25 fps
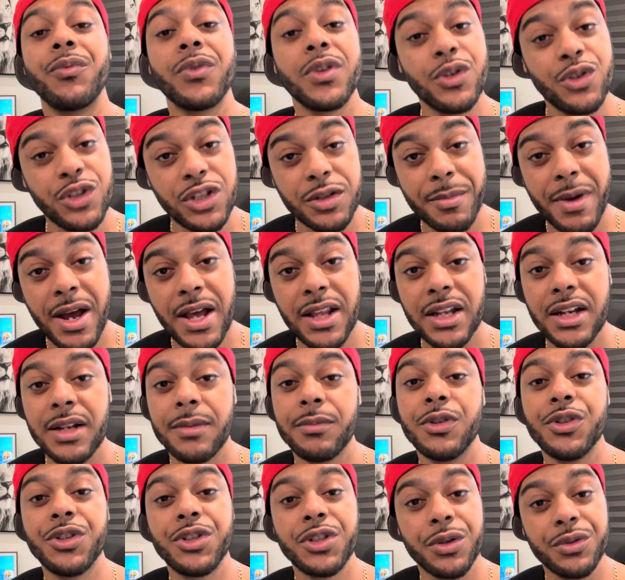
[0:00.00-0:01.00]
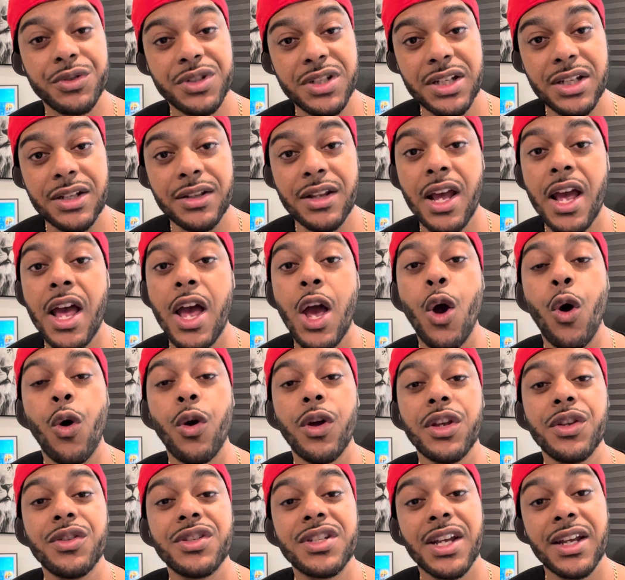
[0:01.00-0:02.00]
You smile at him, you show teeth, or
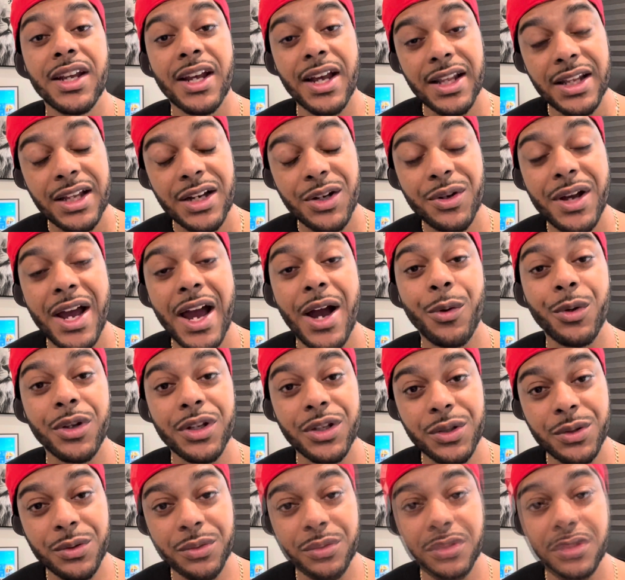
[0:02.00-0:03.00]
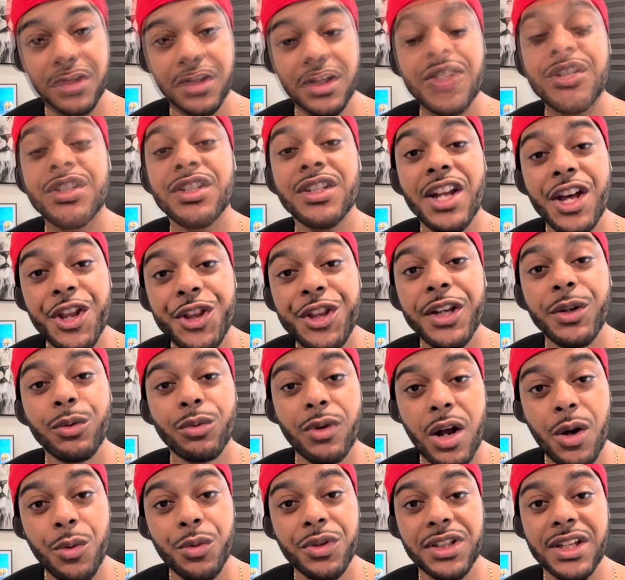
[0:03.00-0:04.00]
you say, hello, how are you? There's nothing
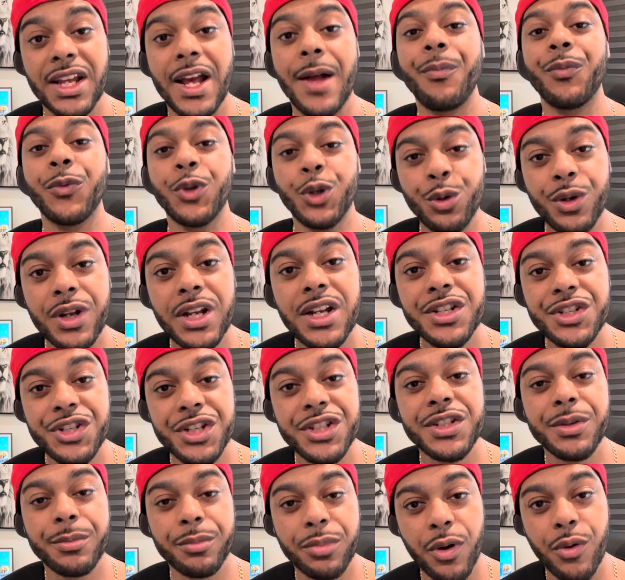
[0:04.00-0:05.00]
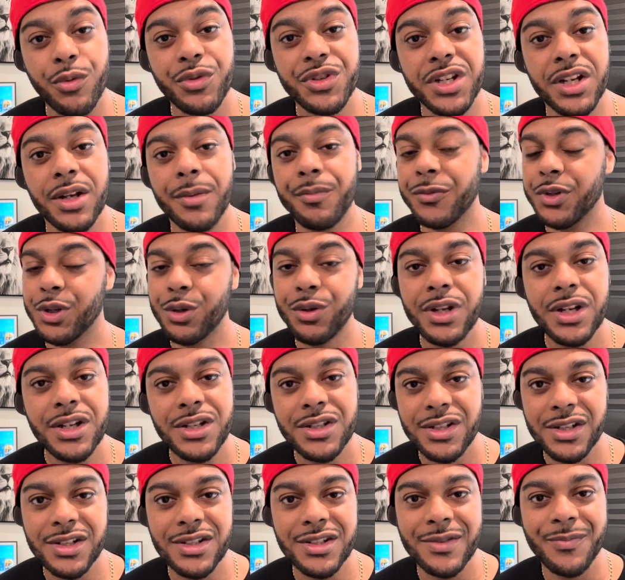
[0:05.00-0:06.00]
wrong with that. You didn't just approach him. You didn't
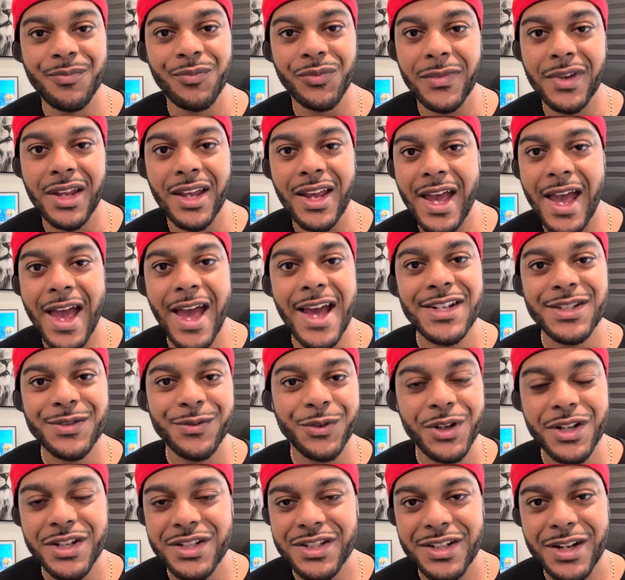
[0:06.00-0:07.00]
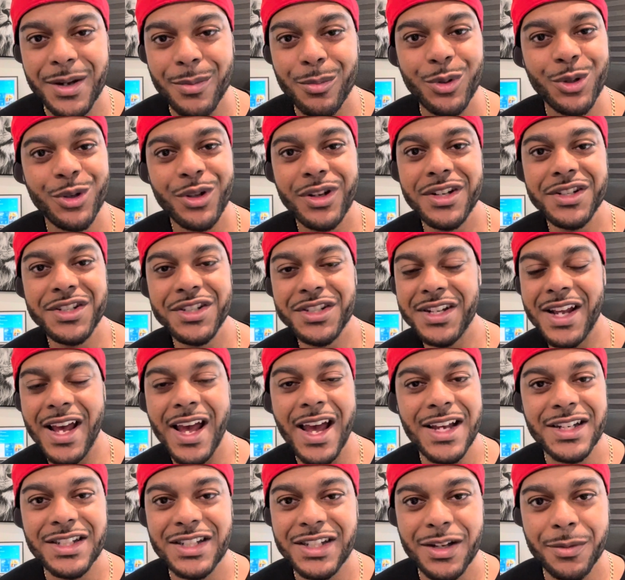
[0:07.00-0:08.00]
just ask for his number. You didn't just
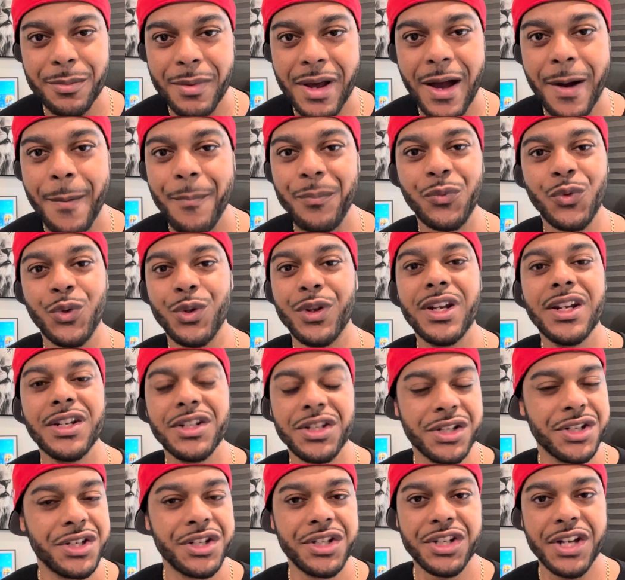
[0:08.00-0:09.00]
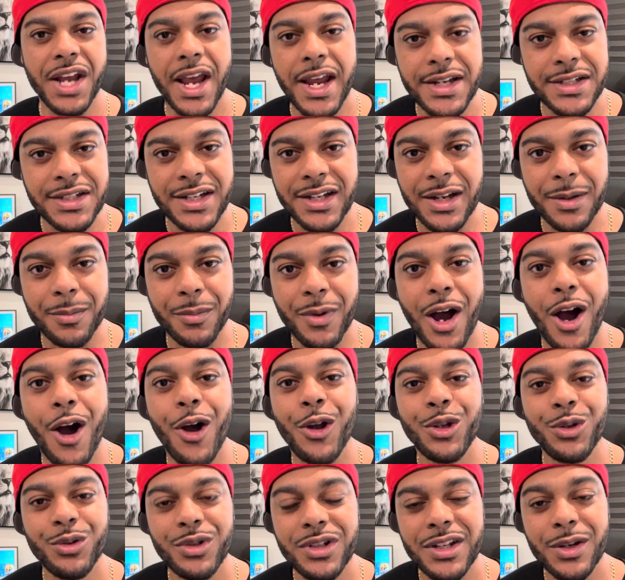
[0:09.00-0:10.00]
ask him out. You didn't just chase him. All
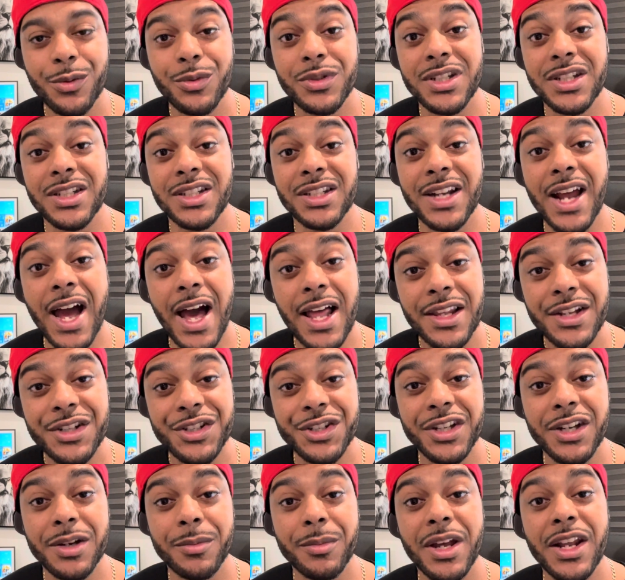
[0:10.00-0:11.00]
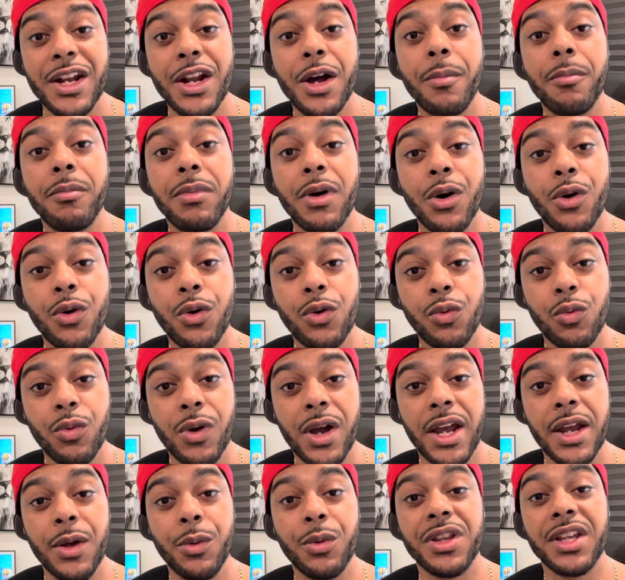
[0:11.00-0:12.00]
you did was acknowledge him in a bold
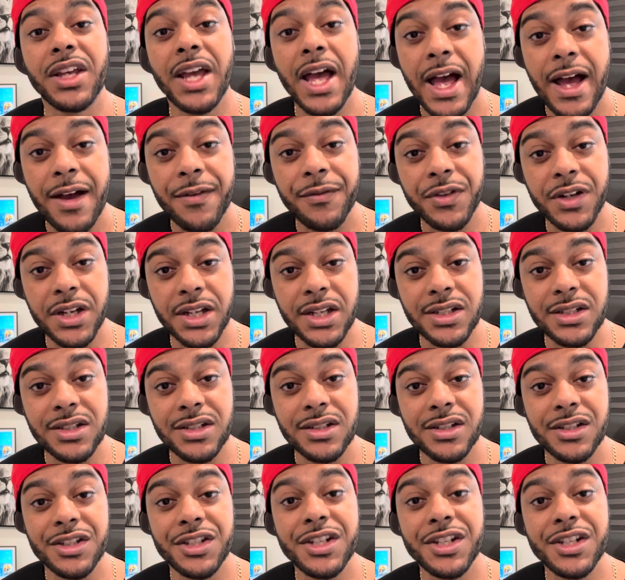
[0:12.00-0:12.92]
way with confidence to